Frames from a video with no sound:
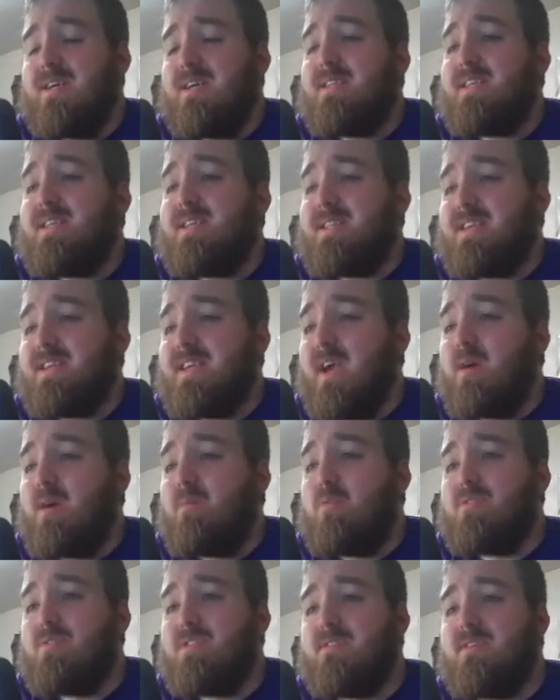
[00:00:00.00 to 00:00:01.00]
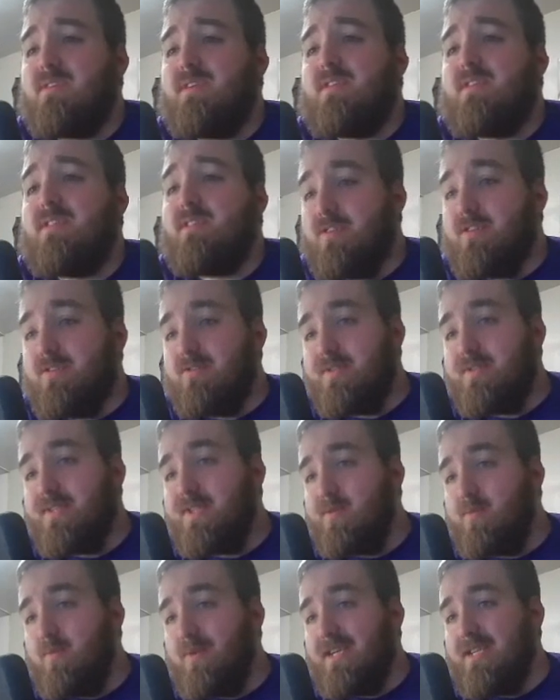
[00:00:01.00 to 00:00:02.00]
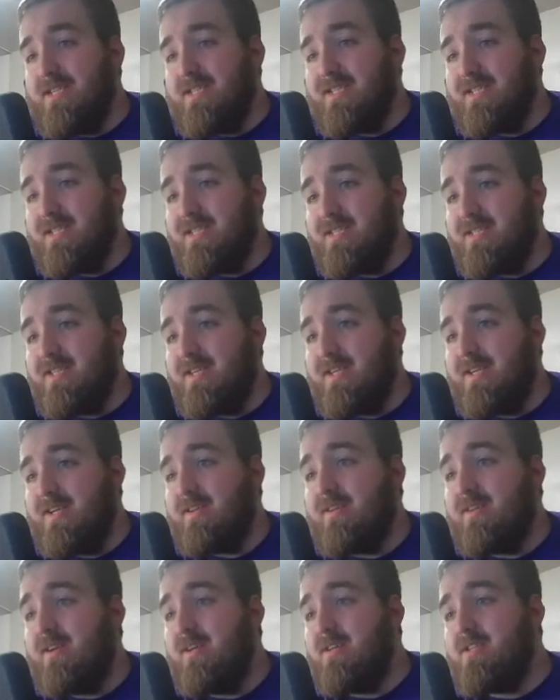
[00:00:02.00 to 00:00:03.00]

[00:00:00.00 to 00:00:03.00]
that the Cowboys are going to lose in week 16.